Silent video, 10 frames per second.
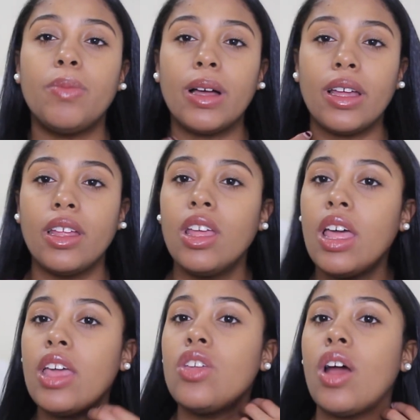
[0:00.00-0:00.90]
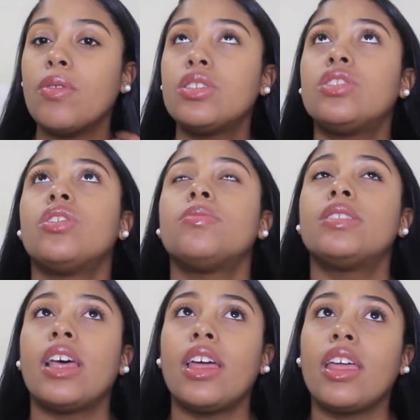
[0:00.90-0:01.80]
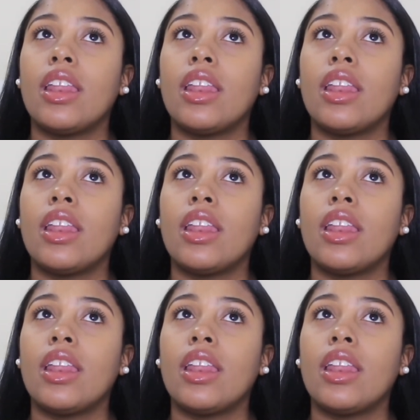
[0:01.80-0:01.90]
but you know, I was still upset,